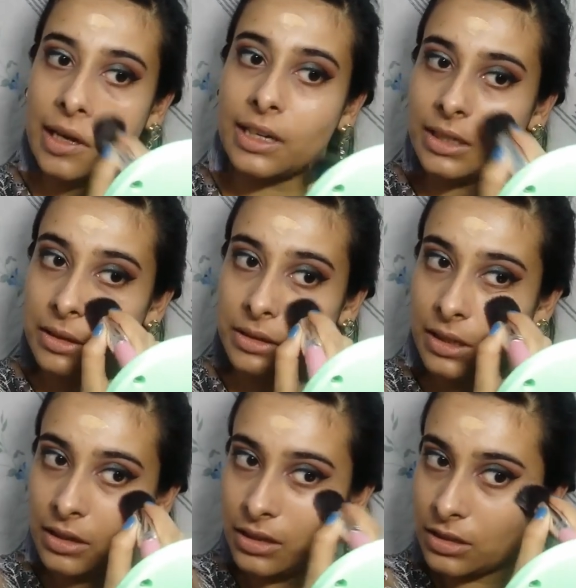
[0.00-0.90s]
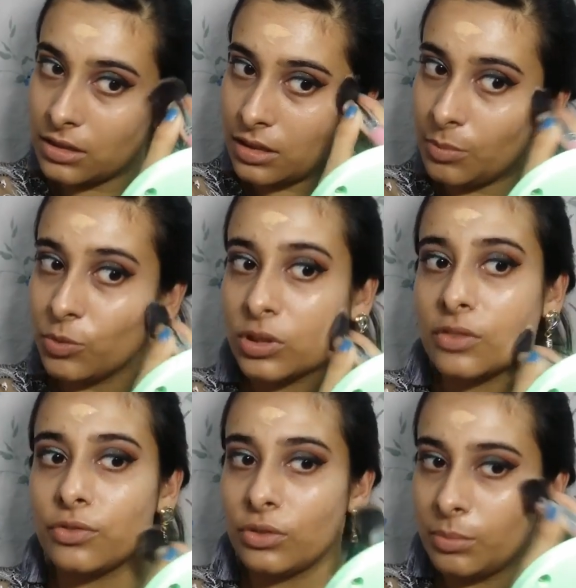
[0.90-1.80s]
I think it's a
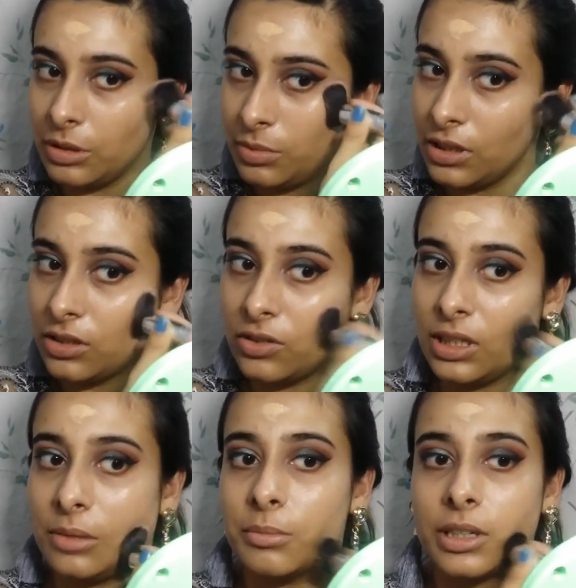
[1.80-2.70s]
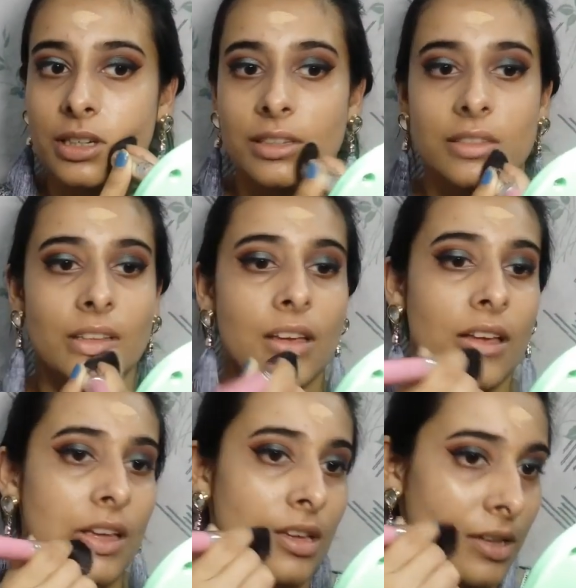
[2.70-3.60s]
beautiful BB cream because
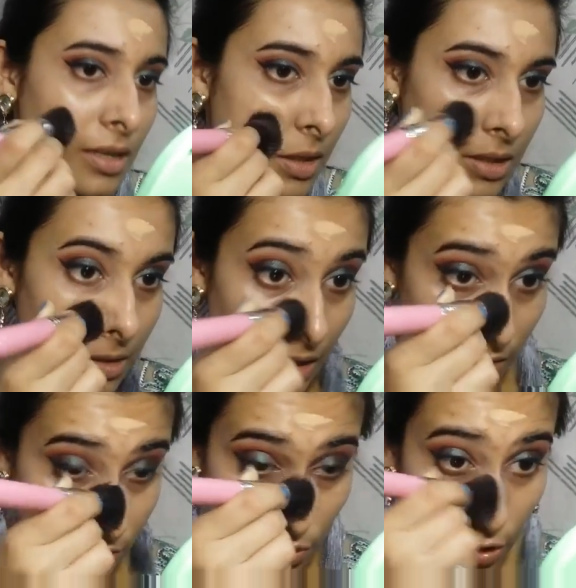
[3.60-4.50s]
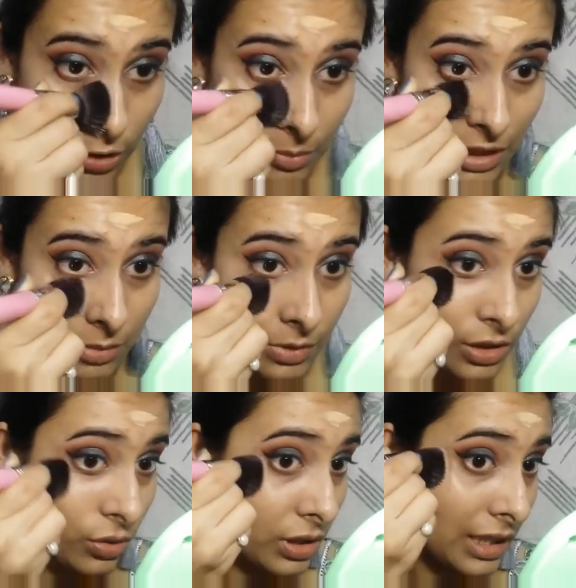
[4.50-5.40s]
it does not make me
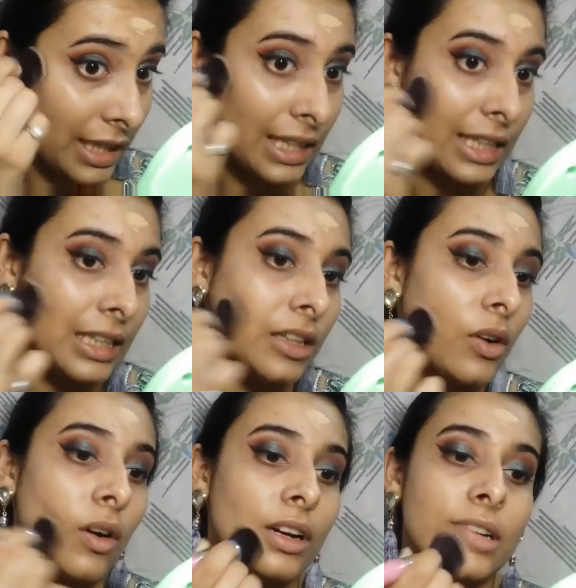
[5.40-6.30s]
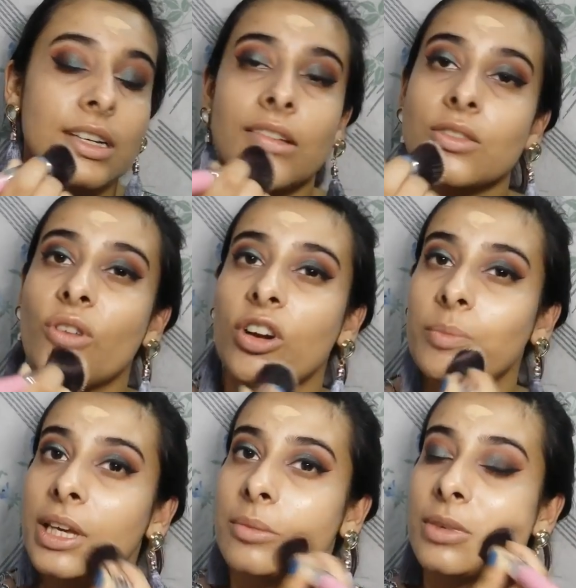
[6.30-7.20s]
look cakey, or it does
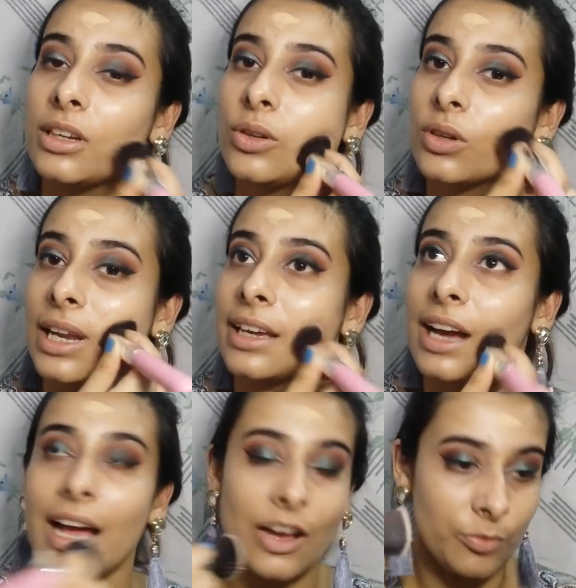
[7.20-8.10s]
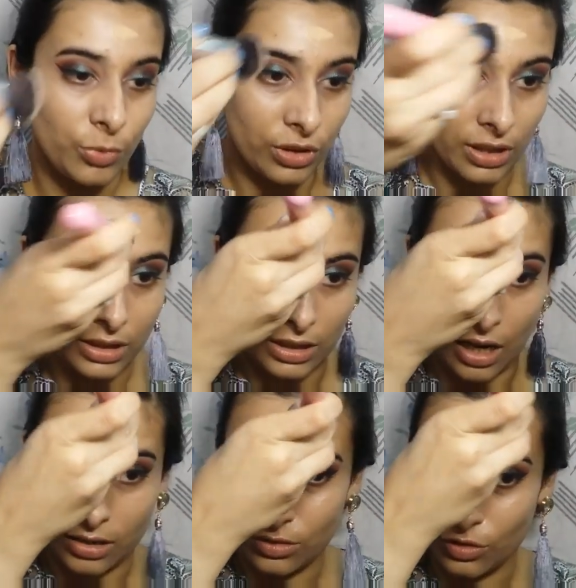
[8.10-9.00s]
not make me look like I have put
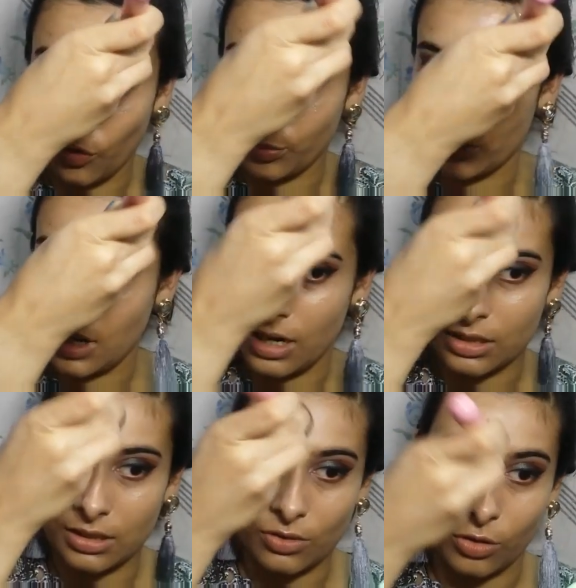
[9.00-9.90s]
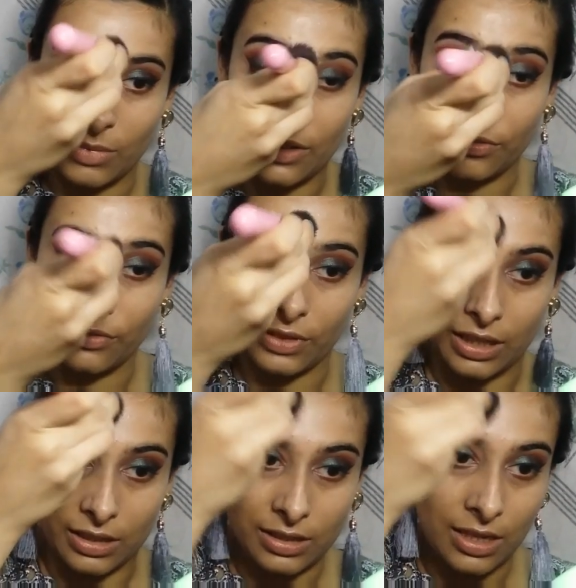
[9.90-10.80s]
tons of products on my
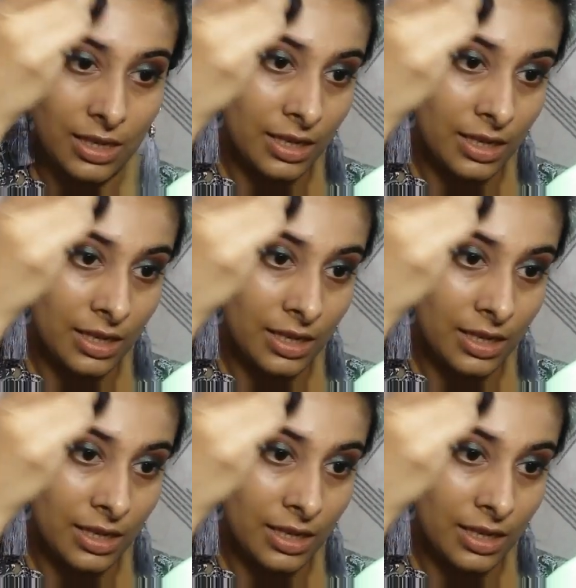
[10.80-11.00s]
face.